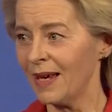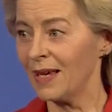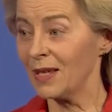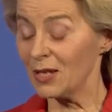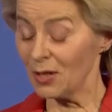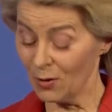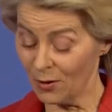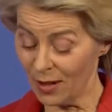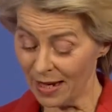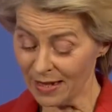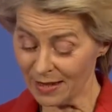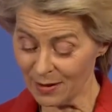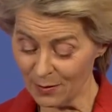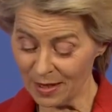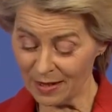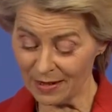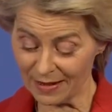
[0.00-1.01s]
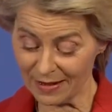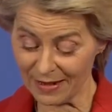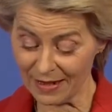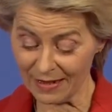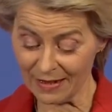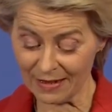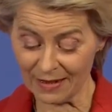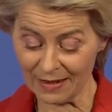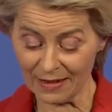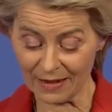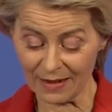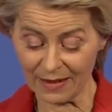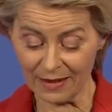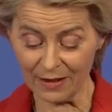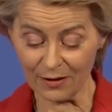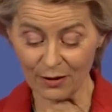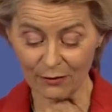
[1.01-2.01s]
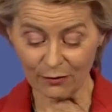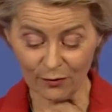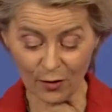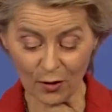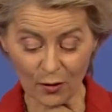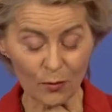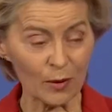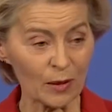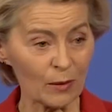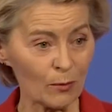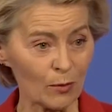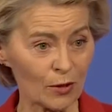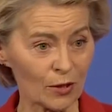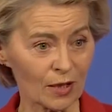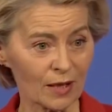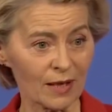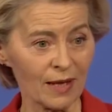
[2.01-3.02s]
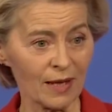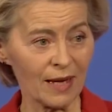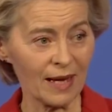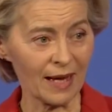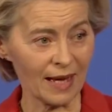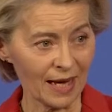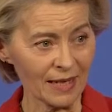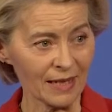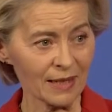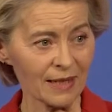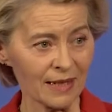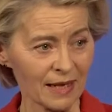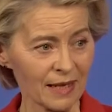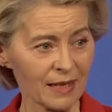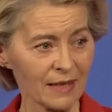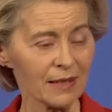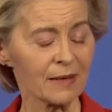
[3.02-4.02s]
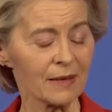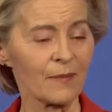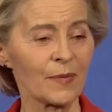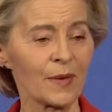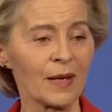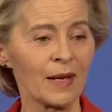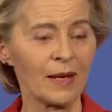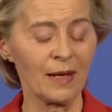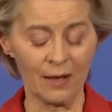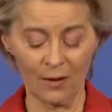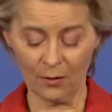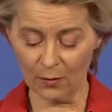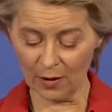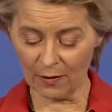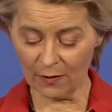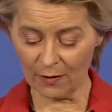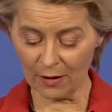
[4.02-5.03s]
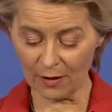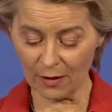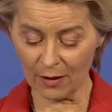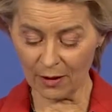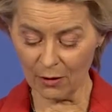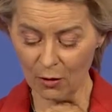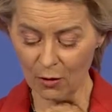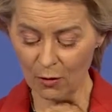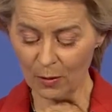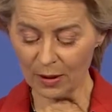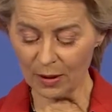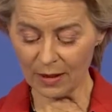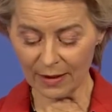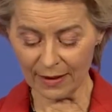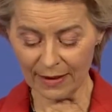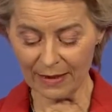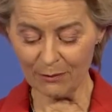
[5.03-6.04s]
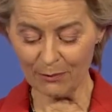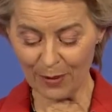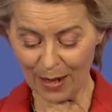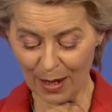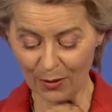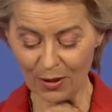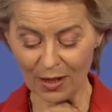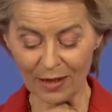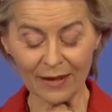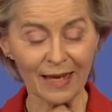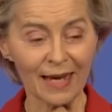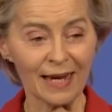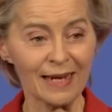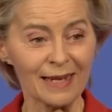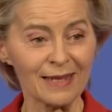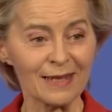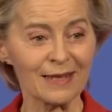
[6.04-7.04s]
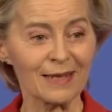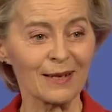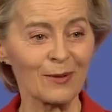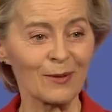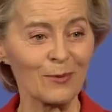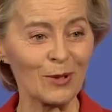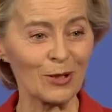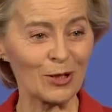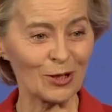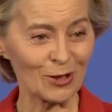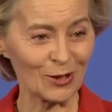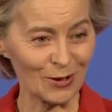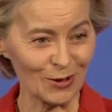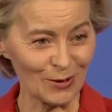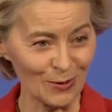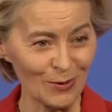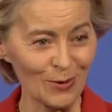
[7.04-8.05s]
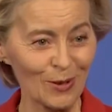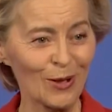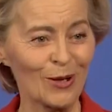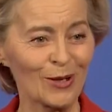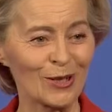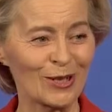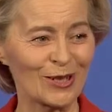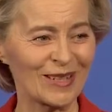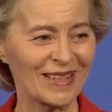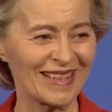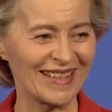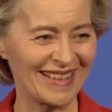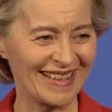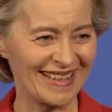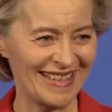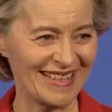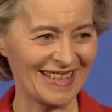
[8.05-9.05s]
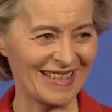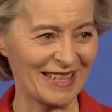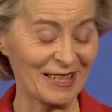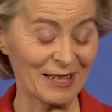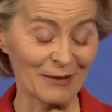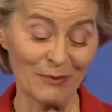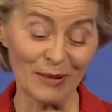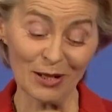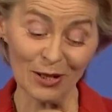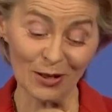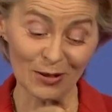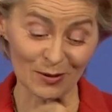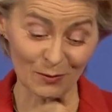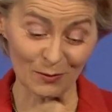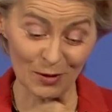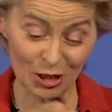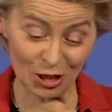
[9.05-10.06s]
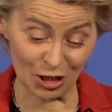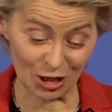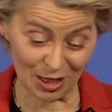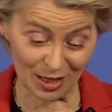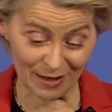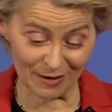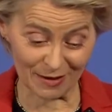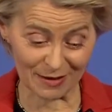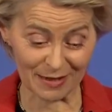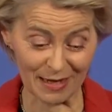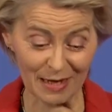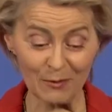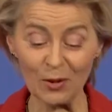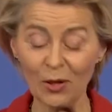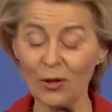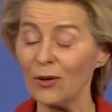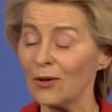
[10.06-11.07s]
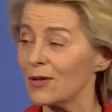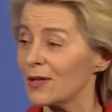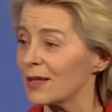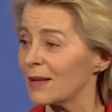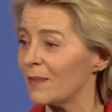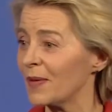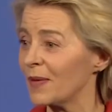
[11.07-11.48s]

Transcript: So as we discussed here, the forum will work hand in hand with the Global Clean Power Alliance, which you launched this year, because we share the same goals,